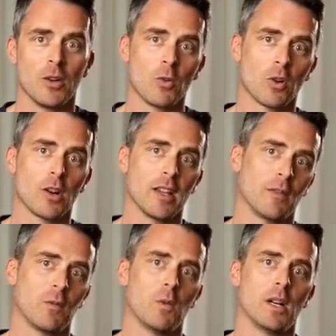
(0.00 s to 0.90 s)
Or
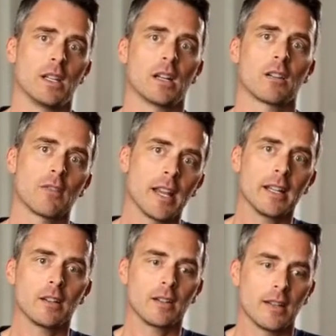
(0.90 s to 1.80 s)
if what a
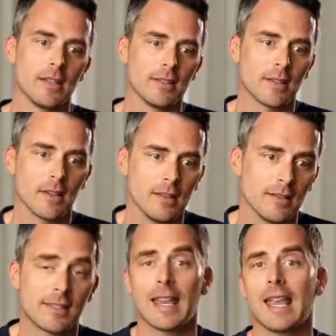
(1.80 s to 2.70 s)
creator is
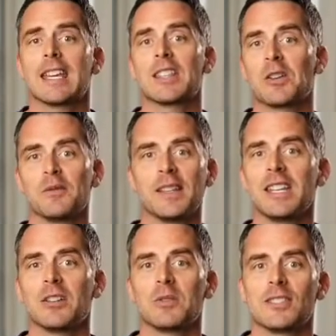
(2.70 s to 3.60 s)
saying in their
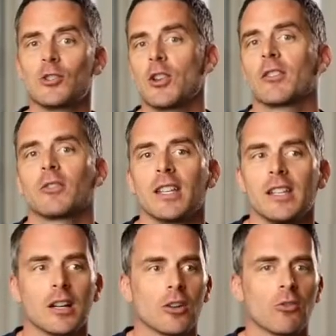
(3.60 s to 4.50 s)
video is
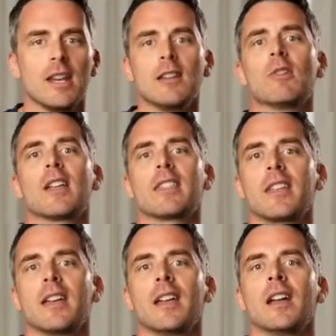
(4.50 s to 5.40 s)
generally agreed with
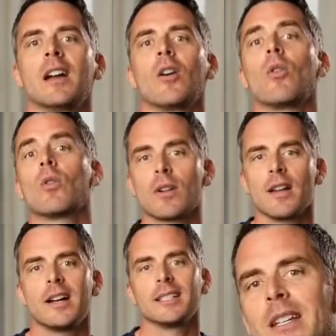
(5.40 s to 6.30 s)
or not.